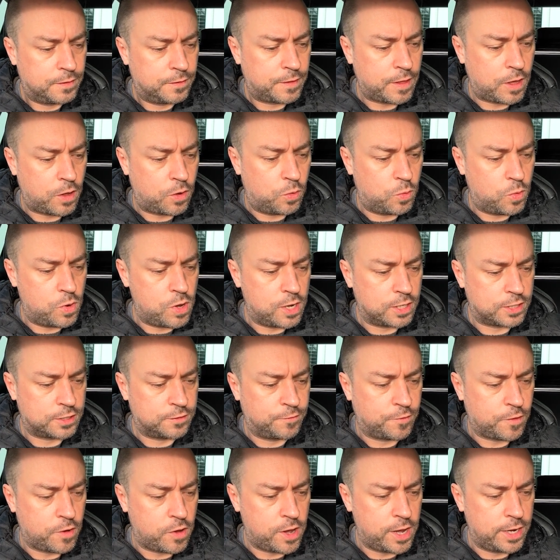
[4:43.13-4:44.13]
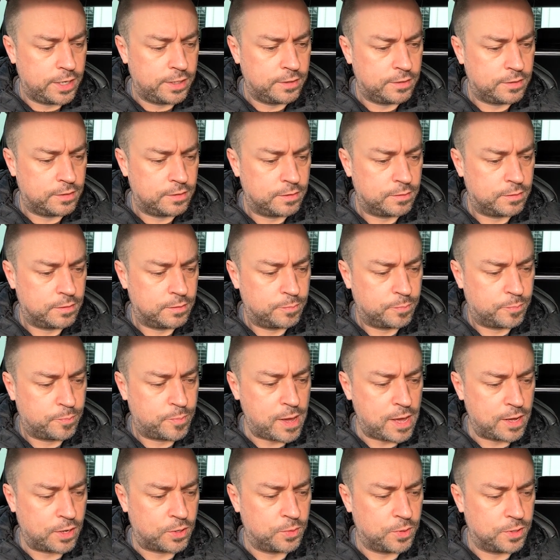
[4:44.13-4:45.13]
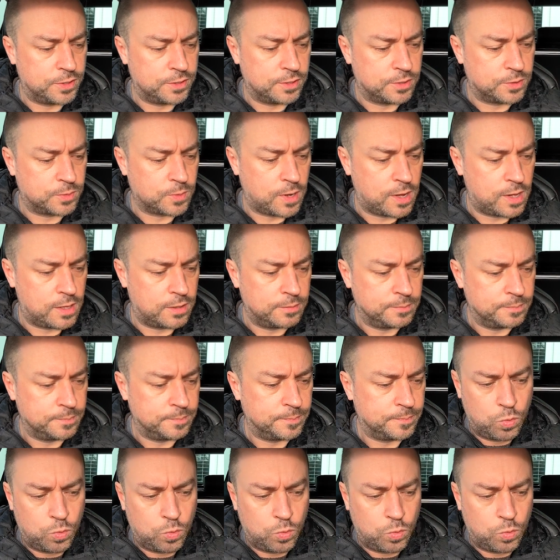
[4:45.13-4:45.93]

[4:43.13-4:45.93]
That all works fine. Backwards as well.